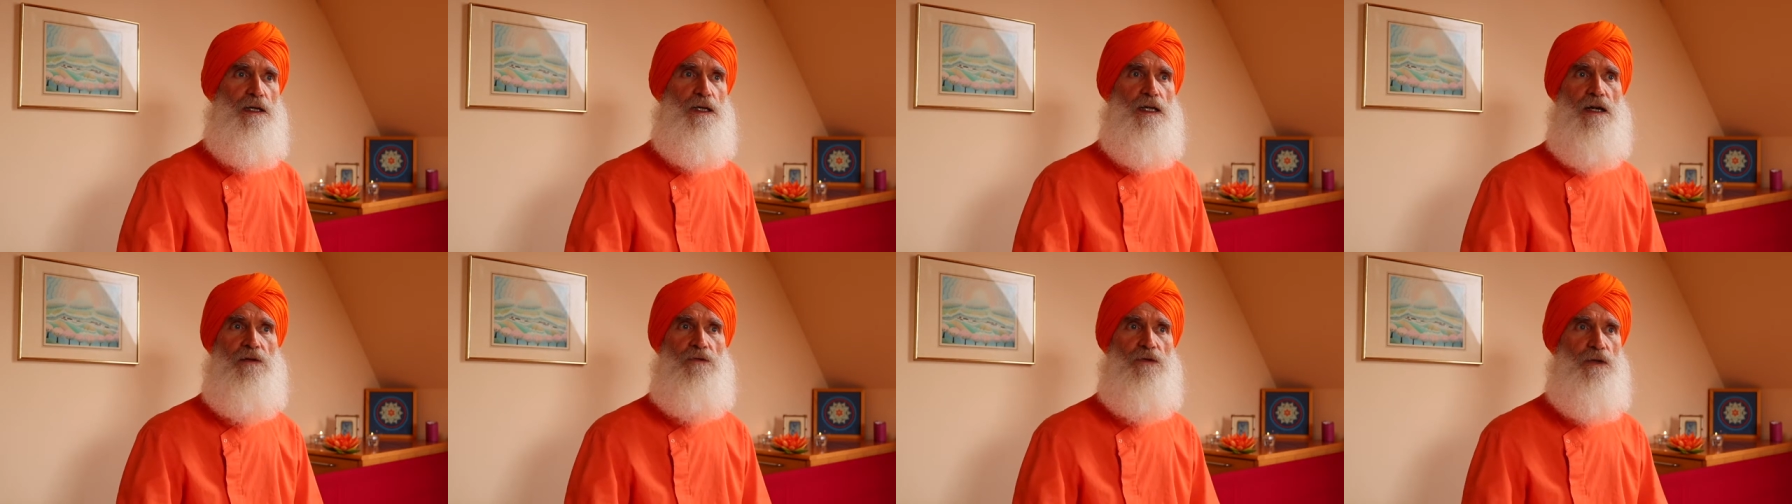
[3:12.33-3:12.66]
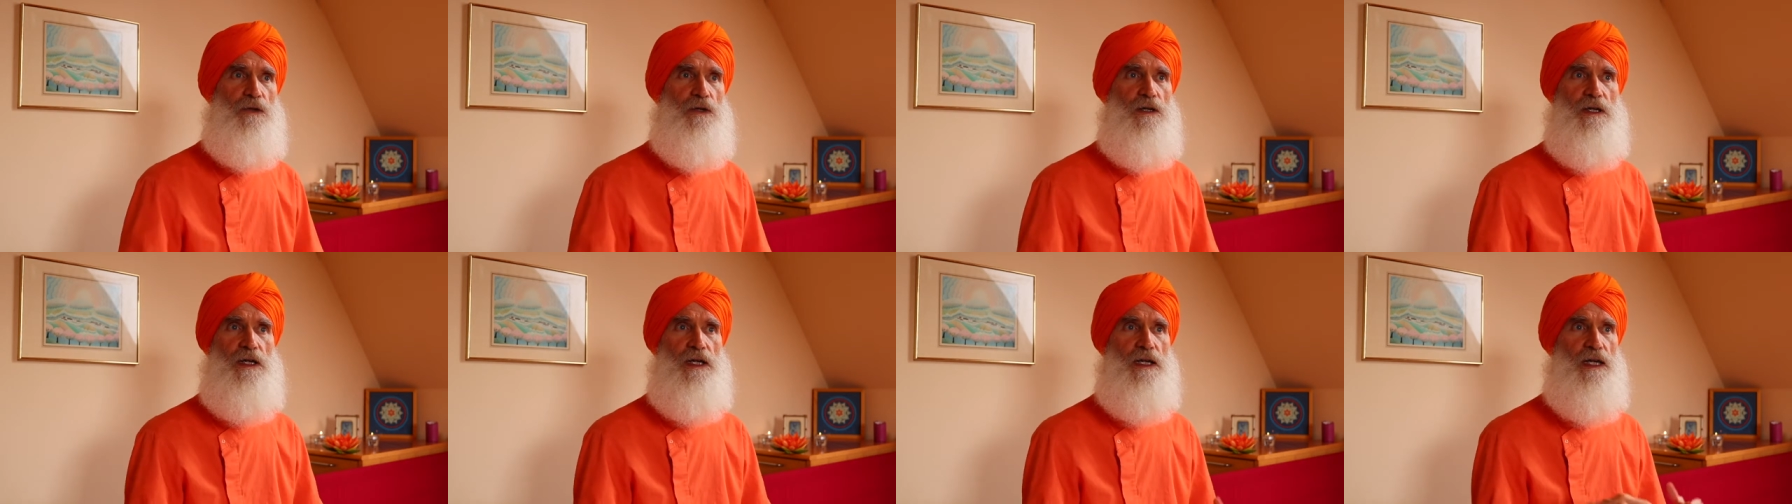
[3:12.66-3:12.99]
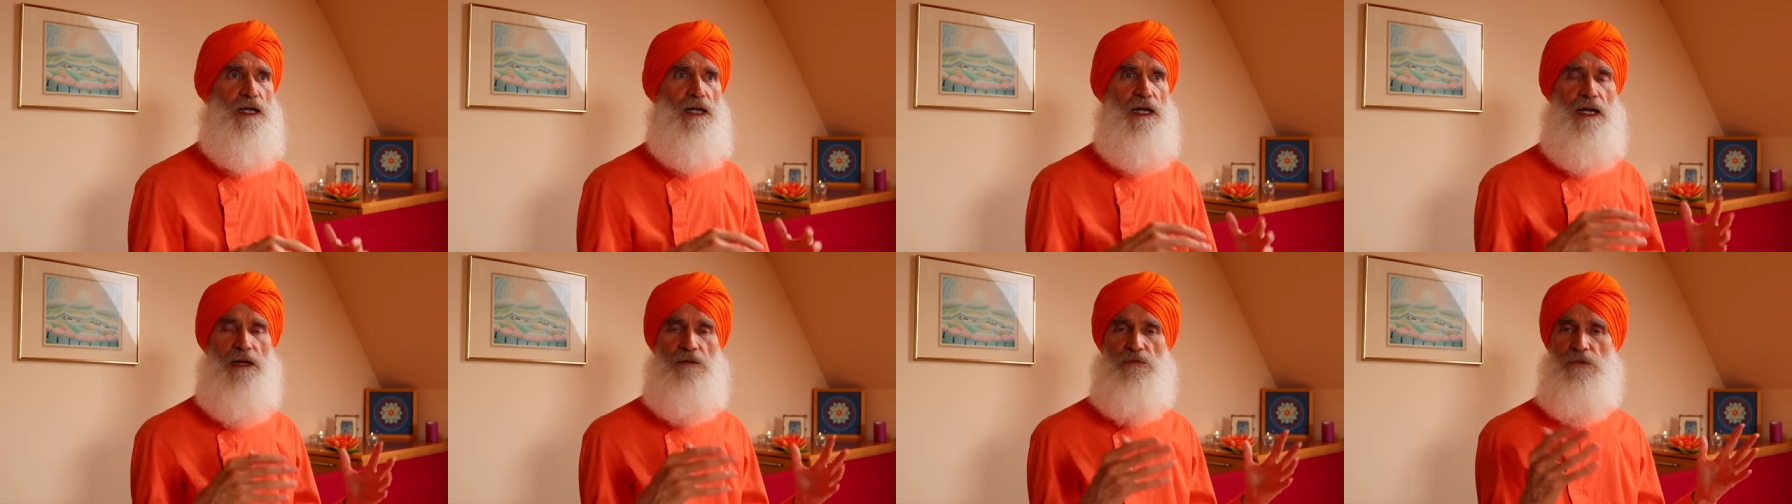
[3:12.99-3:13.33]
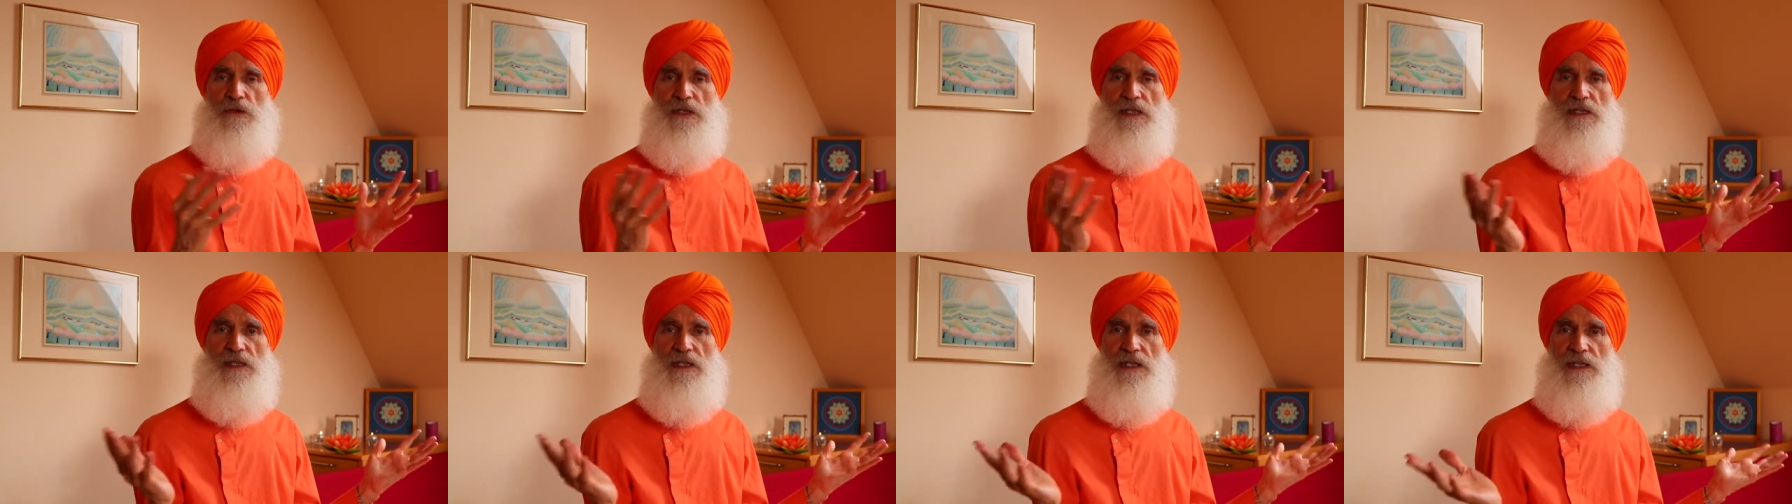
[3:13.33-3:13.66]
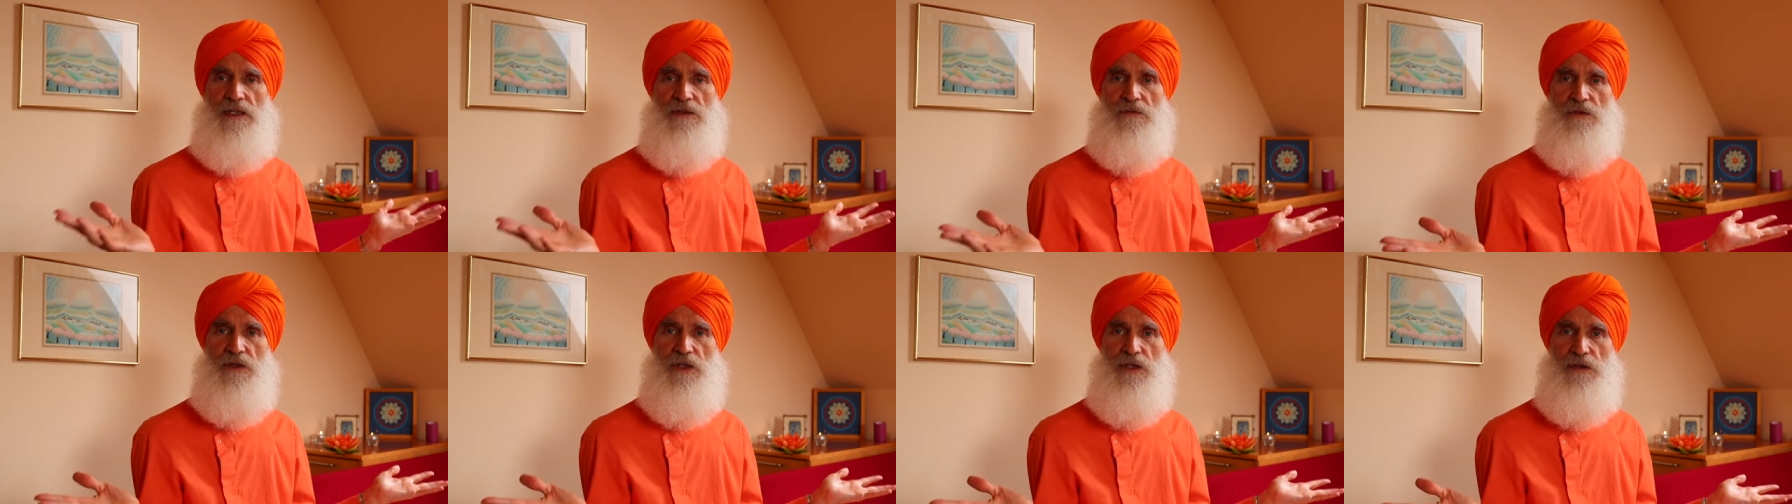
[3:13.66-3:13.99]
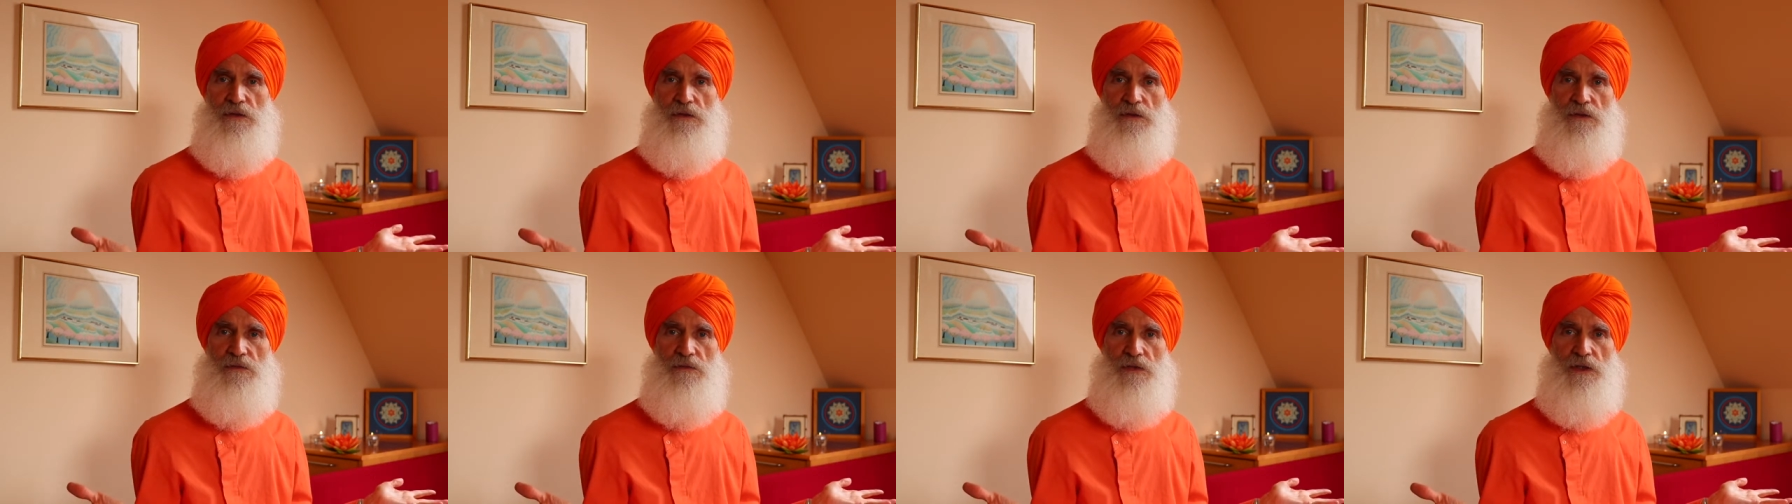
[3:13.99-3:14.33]
cover everything of the
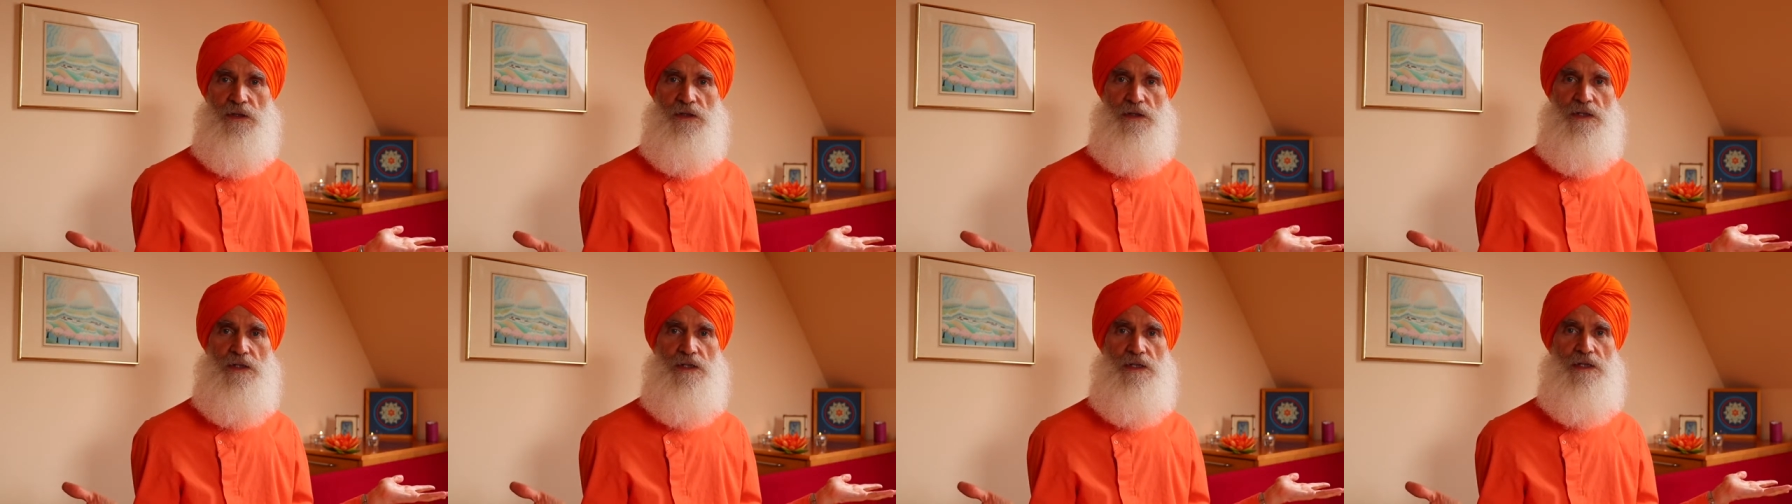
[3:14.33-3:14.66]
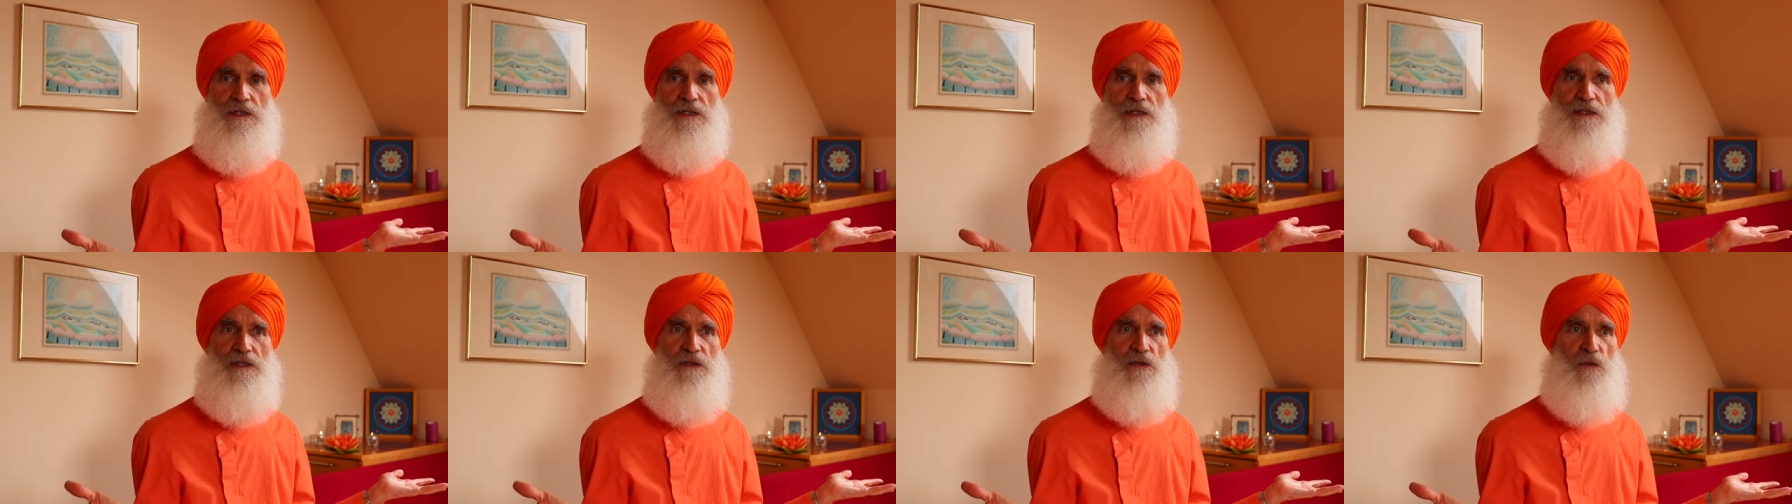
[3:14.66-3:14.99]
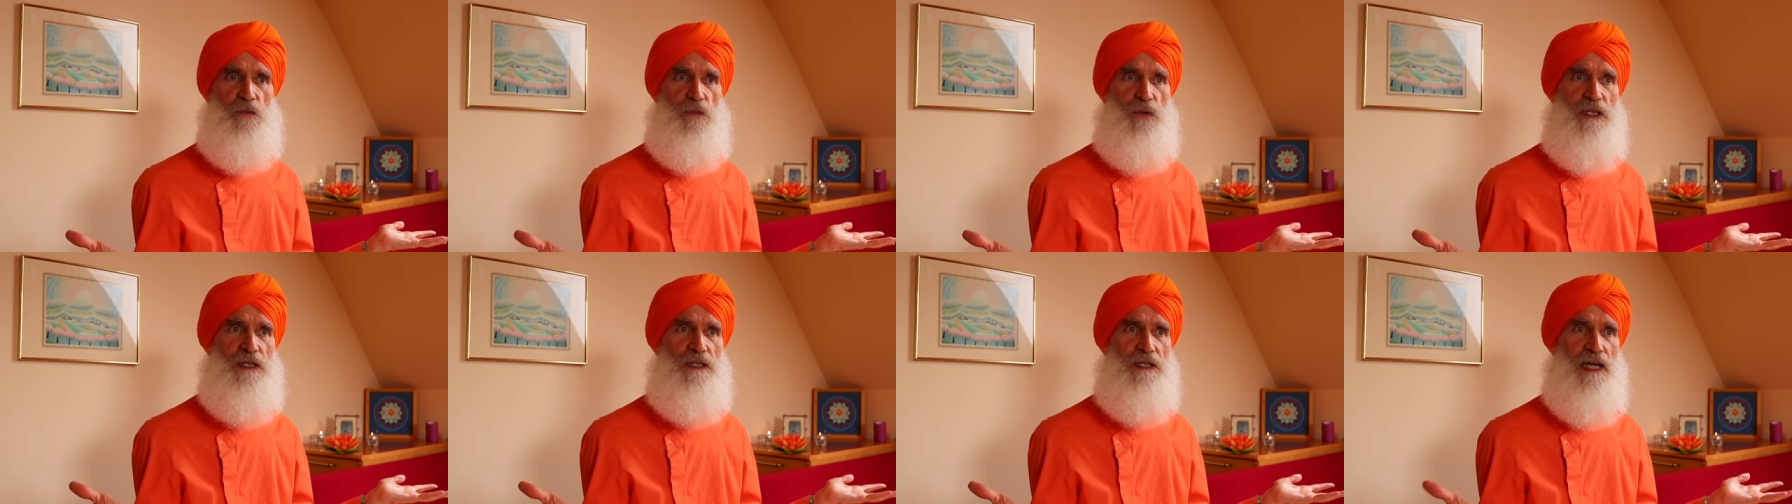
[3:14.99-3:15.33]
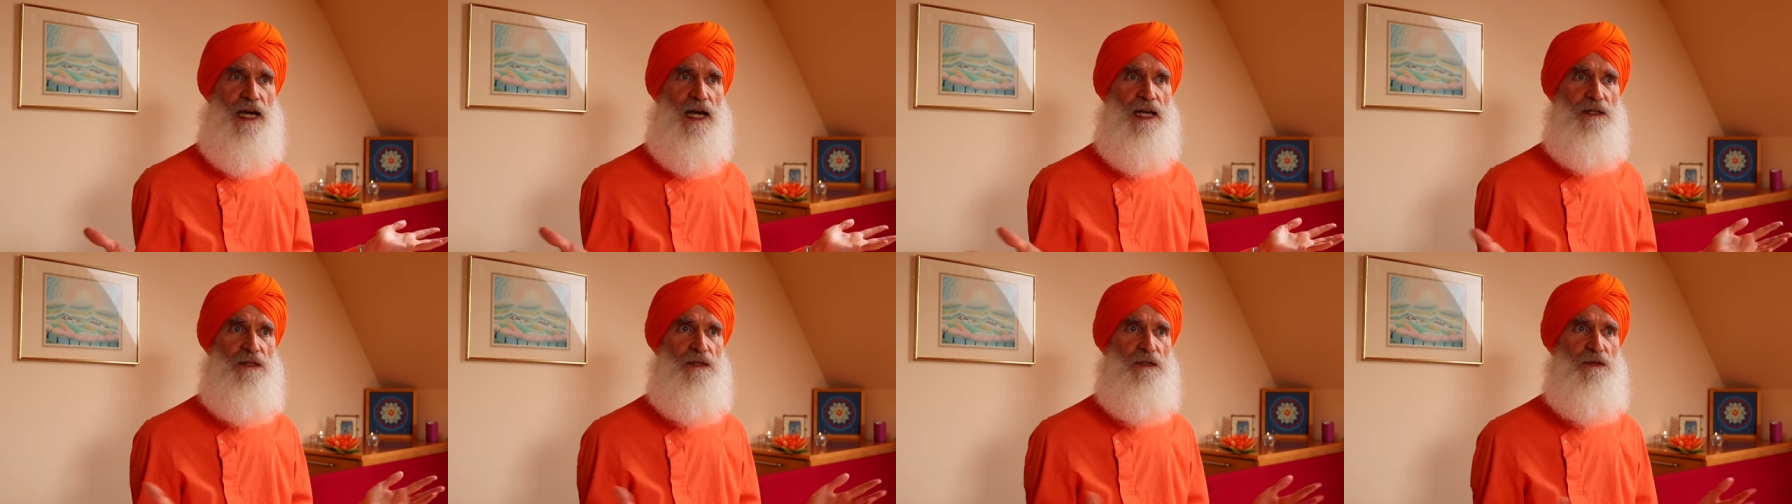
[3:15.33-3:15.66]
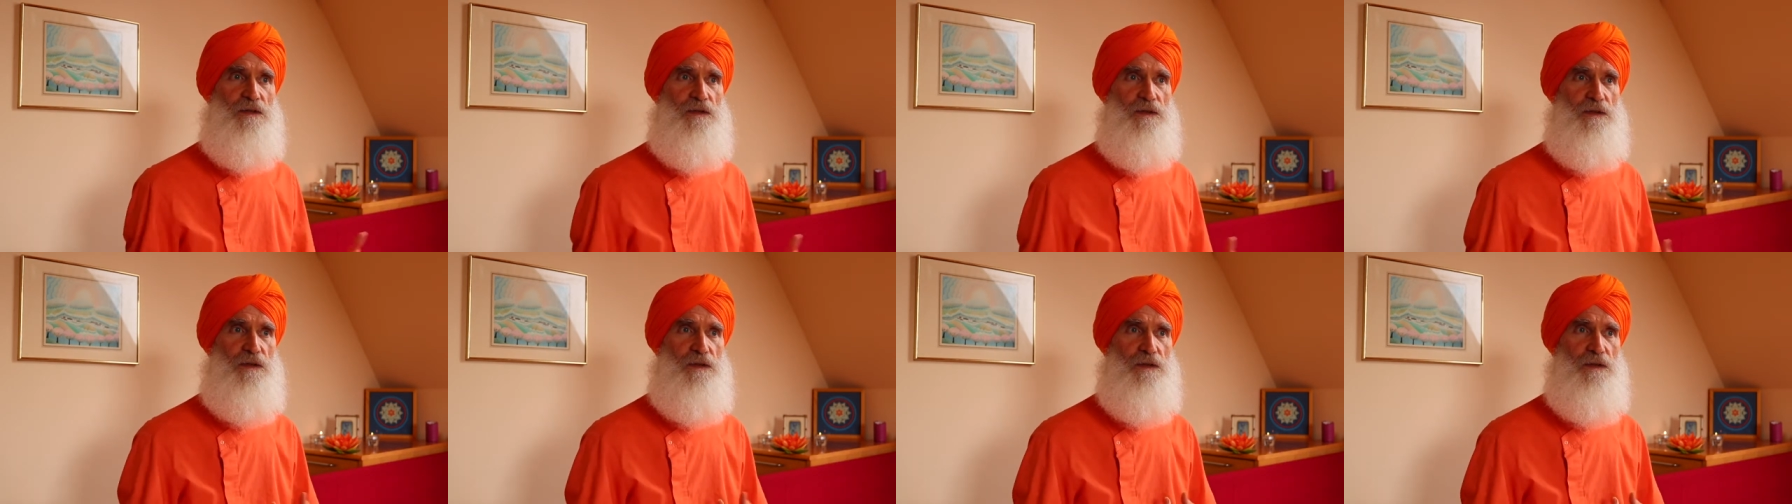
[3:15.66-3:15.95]
universe with that